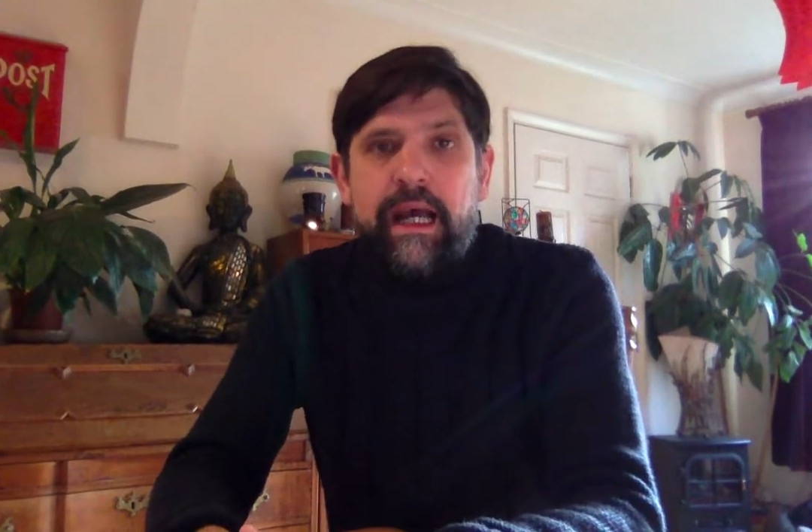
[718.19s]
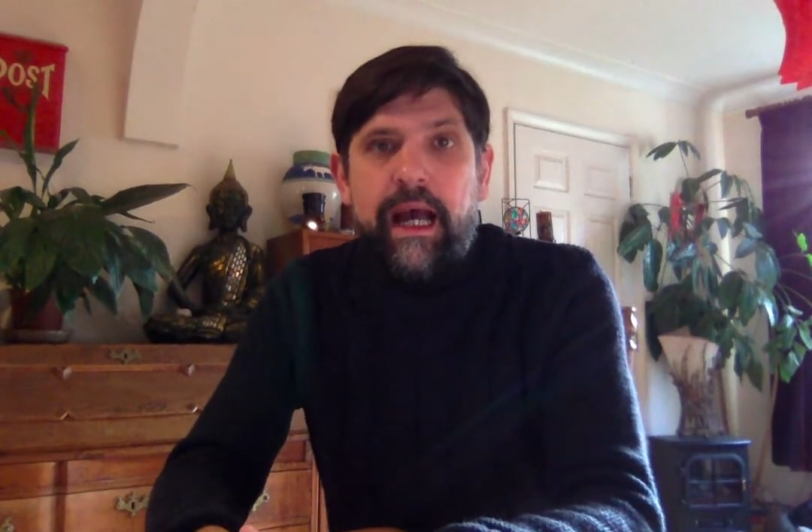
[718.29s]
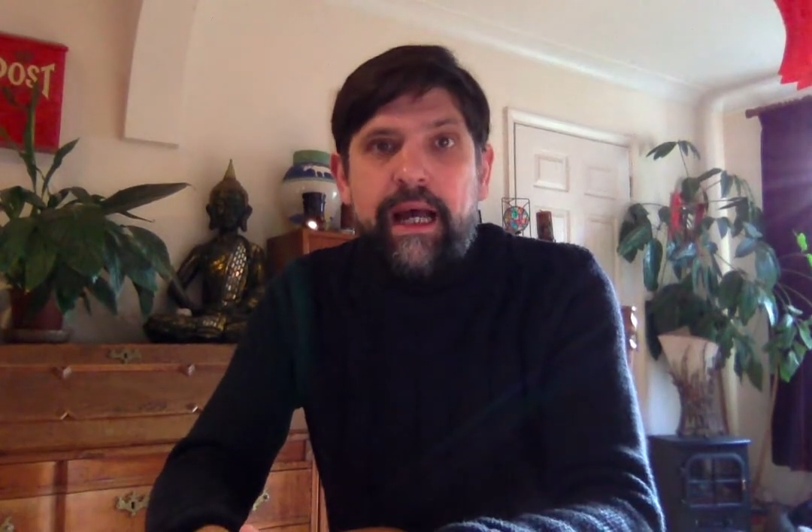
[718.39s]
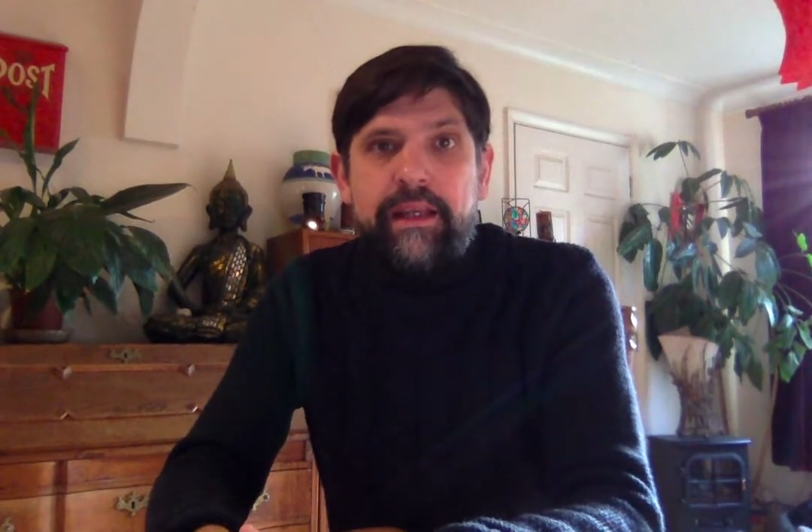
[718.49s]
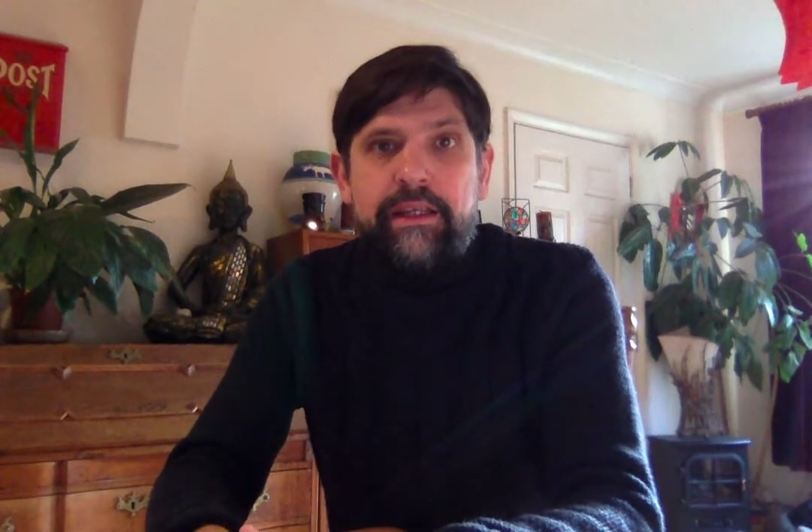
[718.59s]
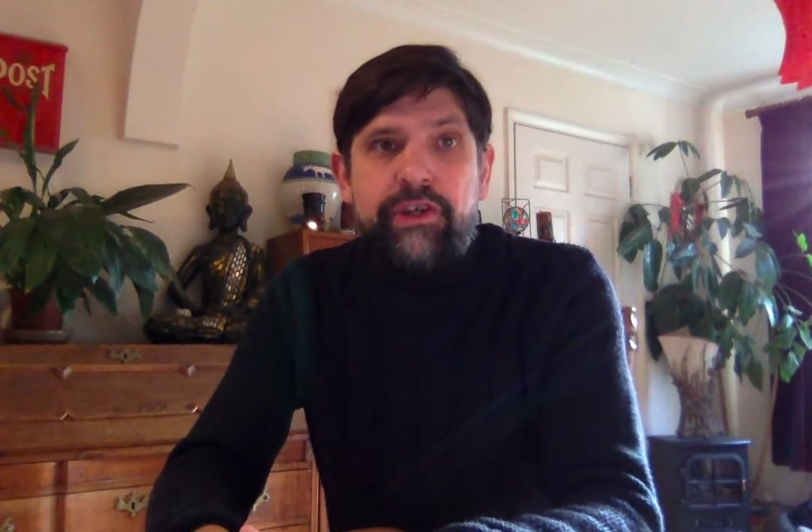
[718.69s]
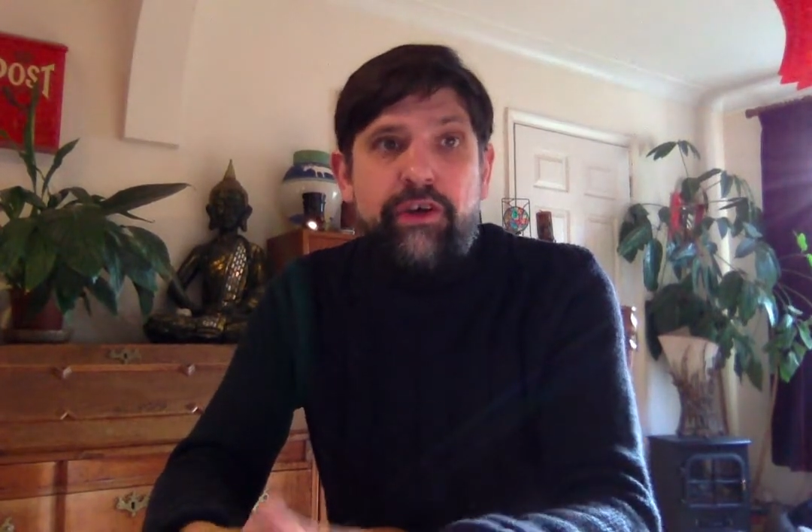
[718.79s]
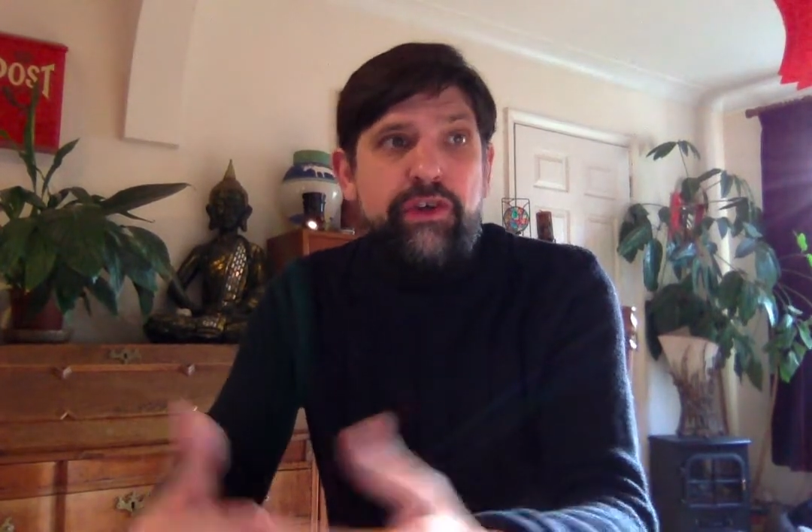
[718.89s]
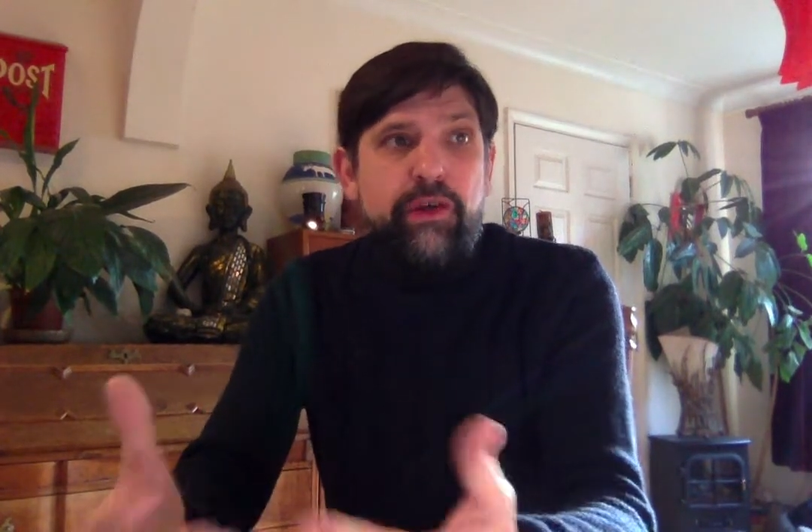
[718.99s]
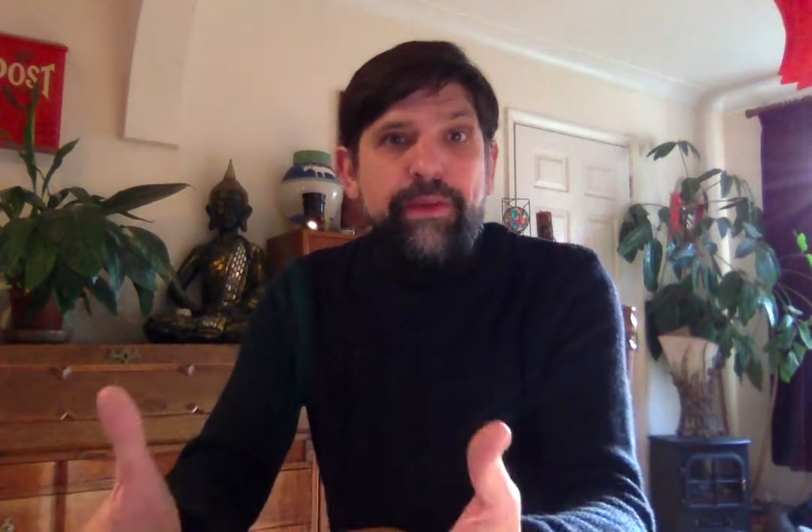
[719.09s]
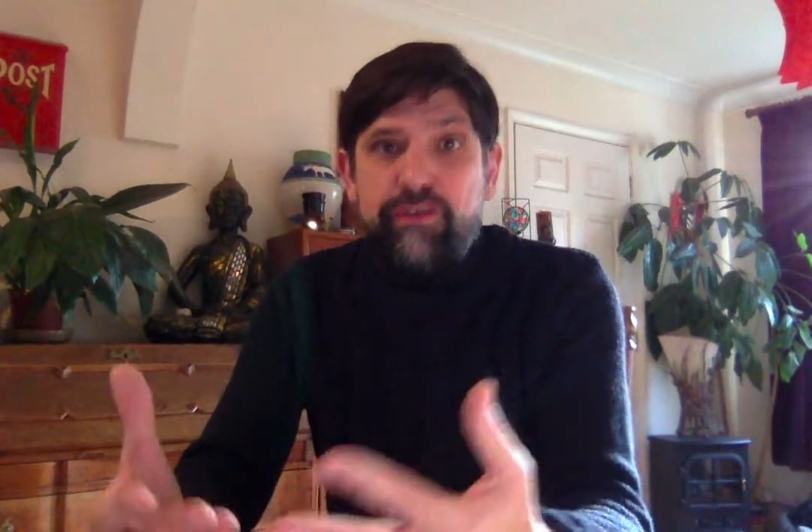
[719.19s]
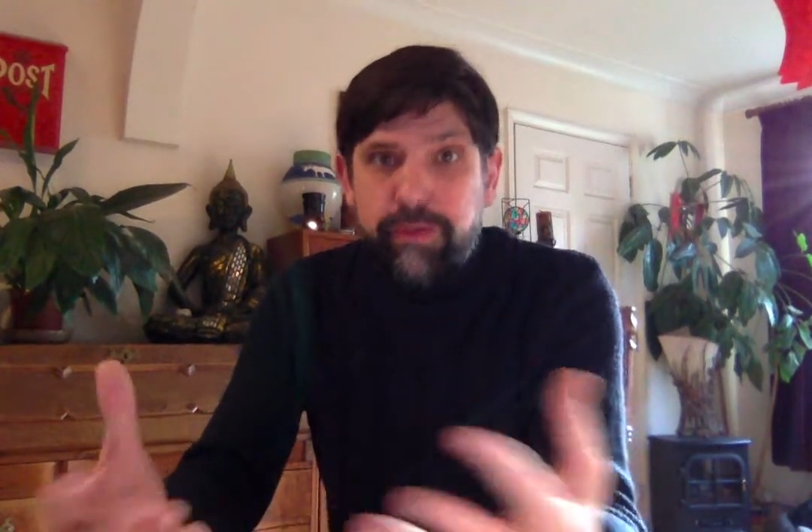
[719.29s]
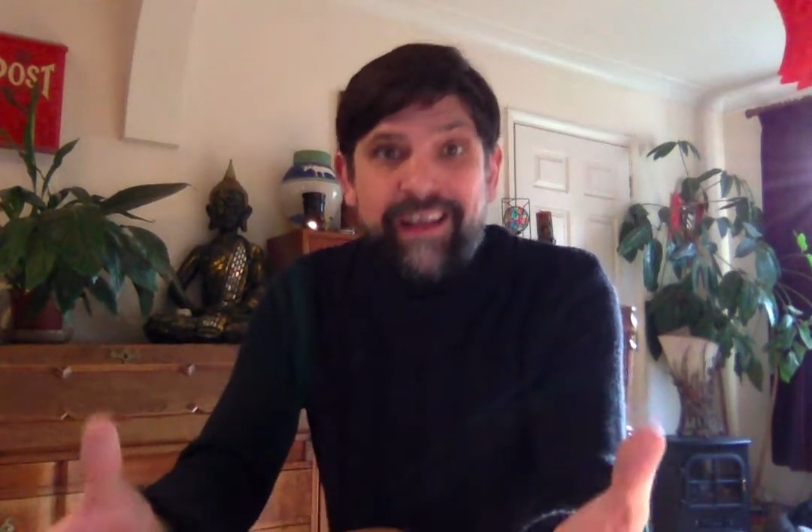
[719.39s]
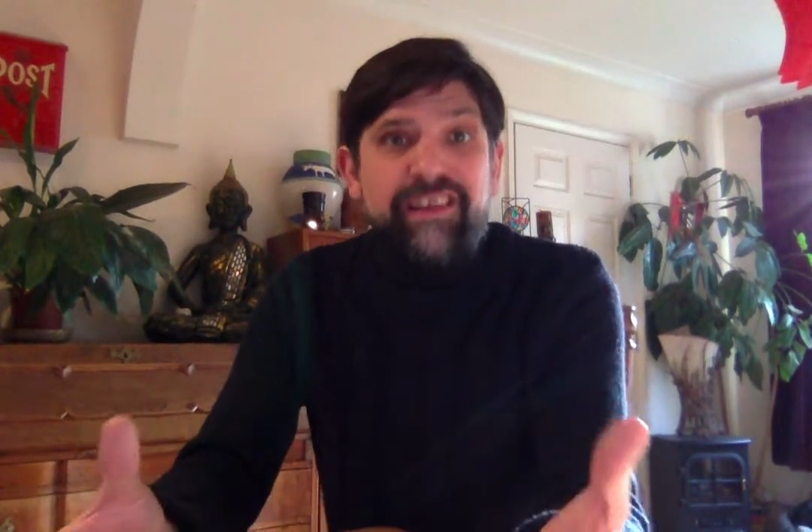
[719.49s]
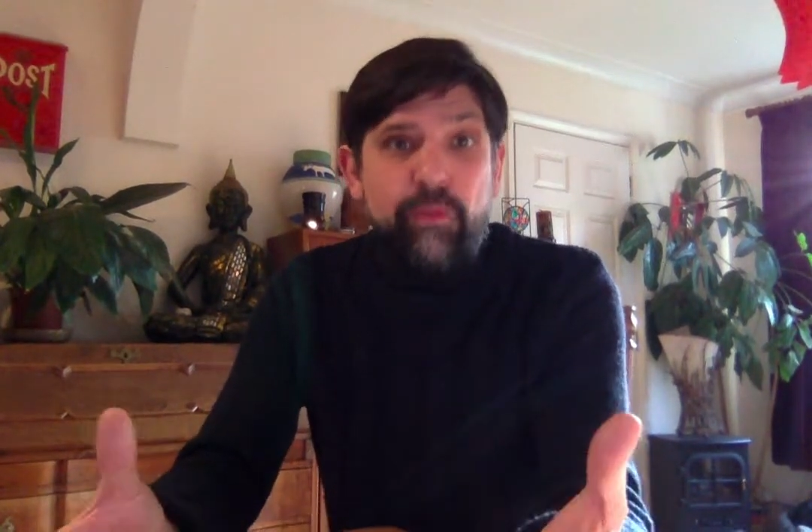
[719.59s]
And, you could be
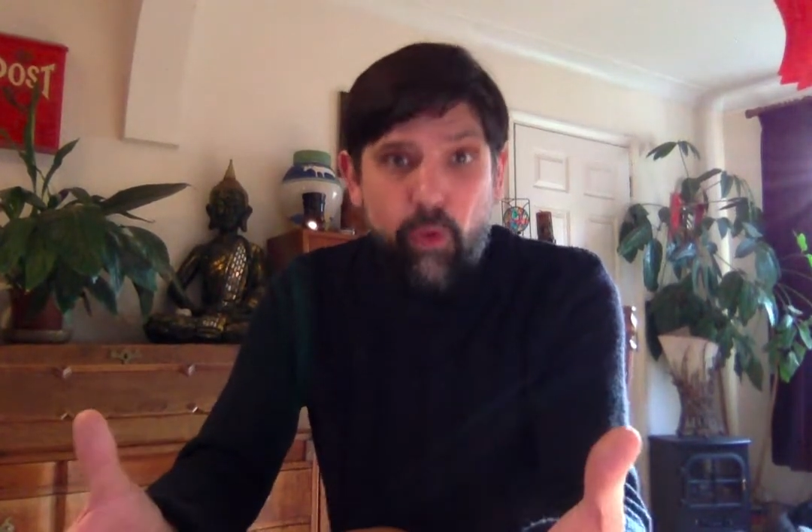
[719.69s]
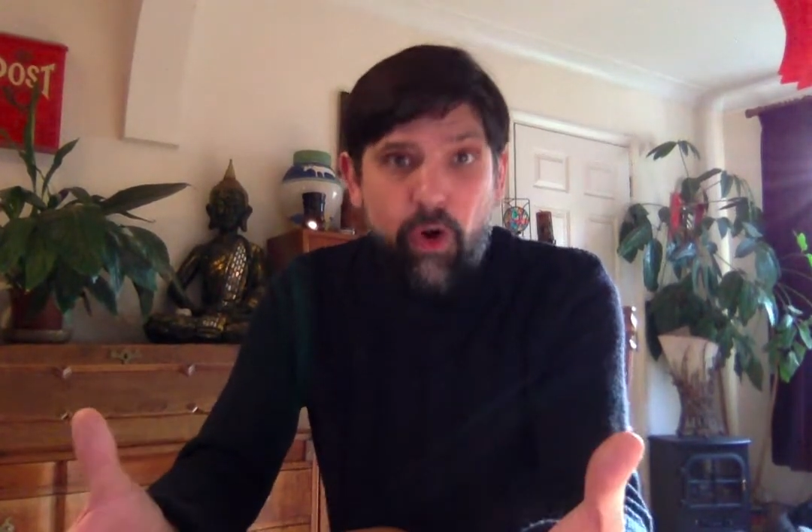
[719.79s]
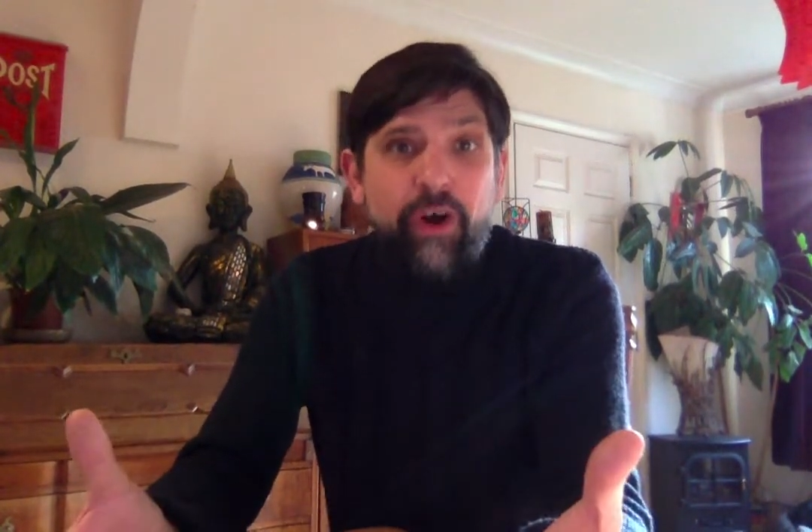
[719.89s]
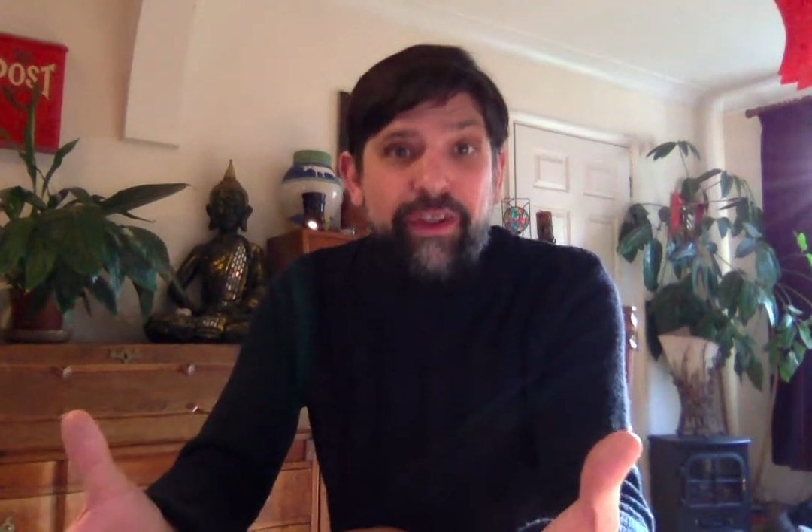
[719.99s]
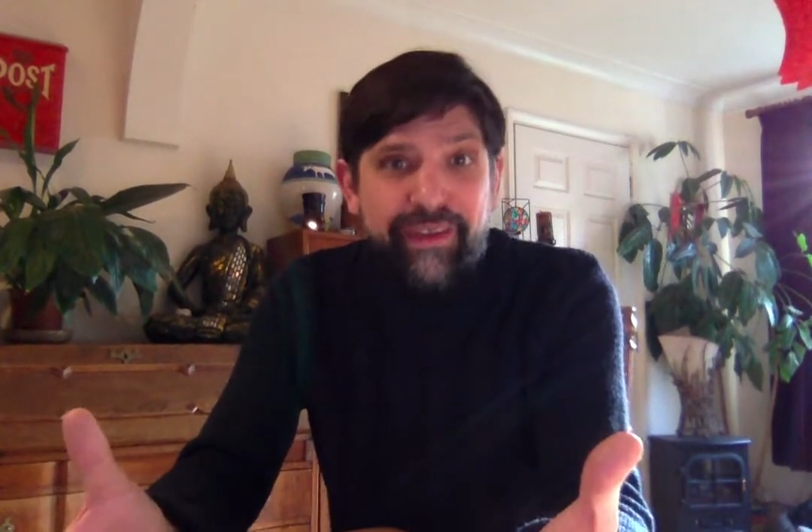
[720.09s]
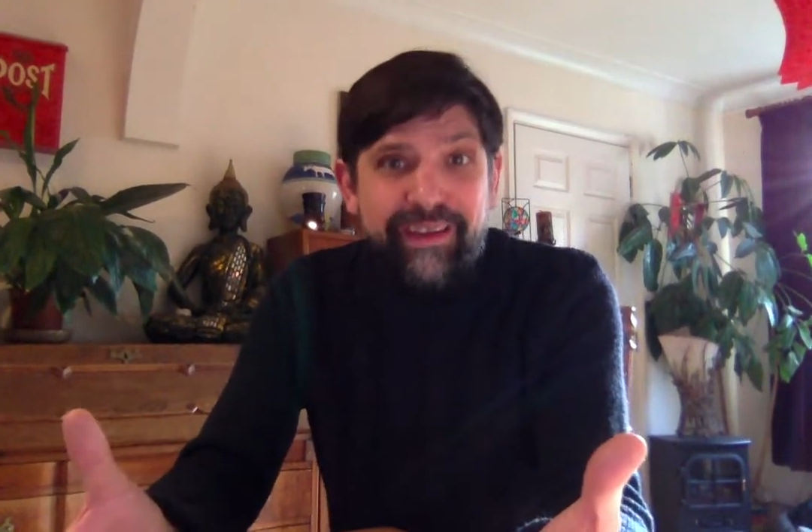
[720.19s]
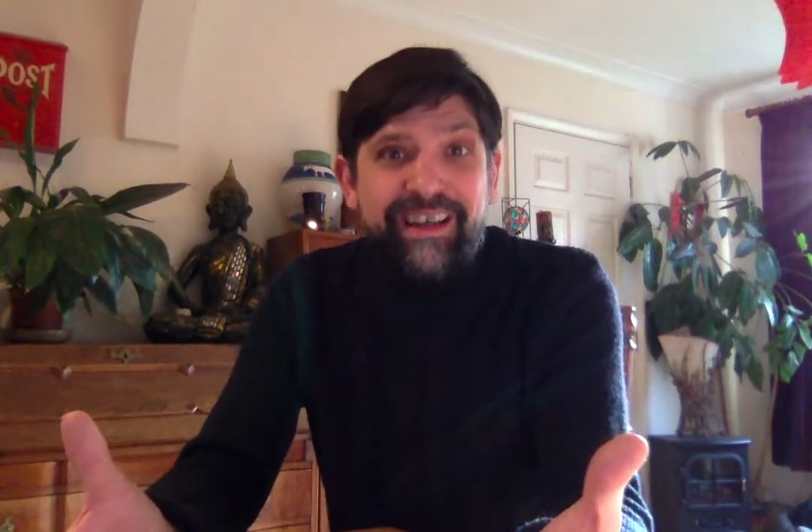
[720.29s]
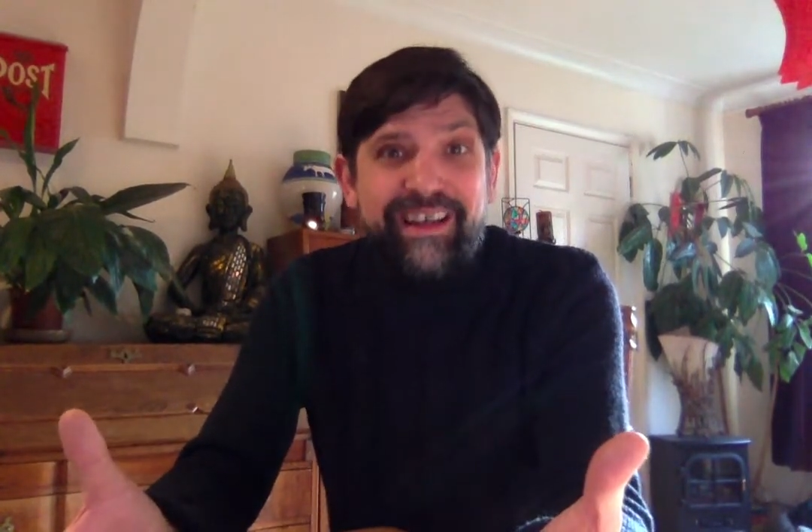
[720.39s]
21